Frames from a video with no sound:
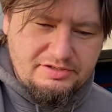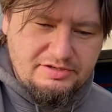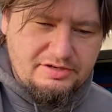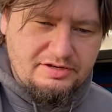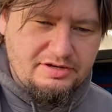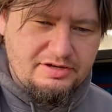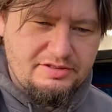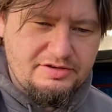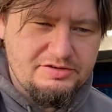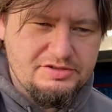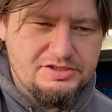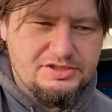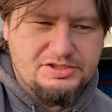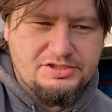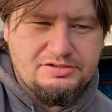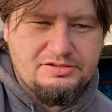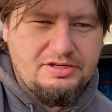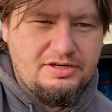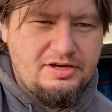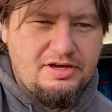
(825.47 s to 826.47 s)
they're
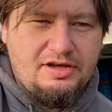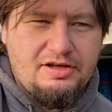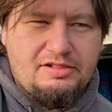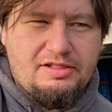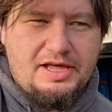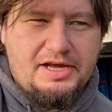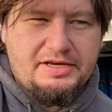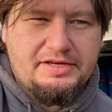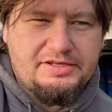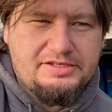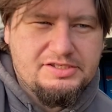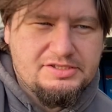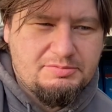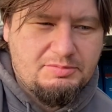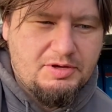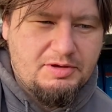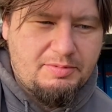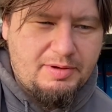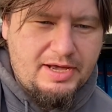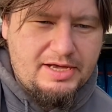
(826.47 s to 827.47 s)
just lacking
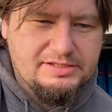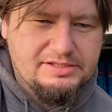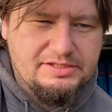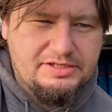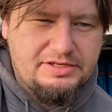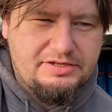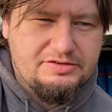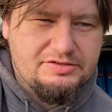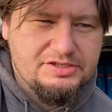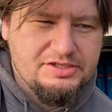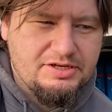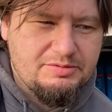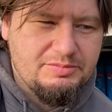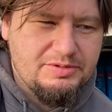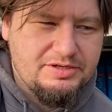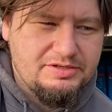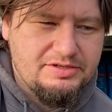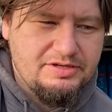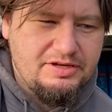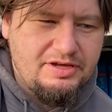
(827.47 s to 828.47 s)
some capacity or
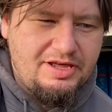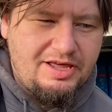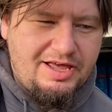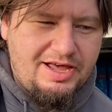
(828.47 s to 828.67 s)
something.